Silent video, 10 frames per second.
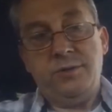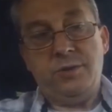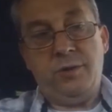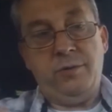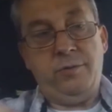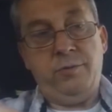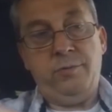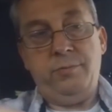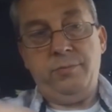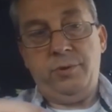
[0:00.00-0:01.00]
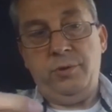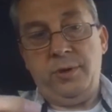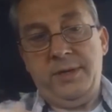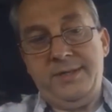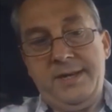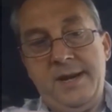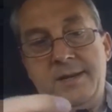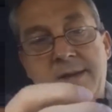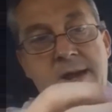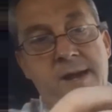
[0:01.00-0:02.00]
So you're going to
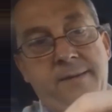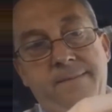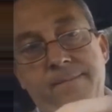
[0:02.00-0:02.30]
take that,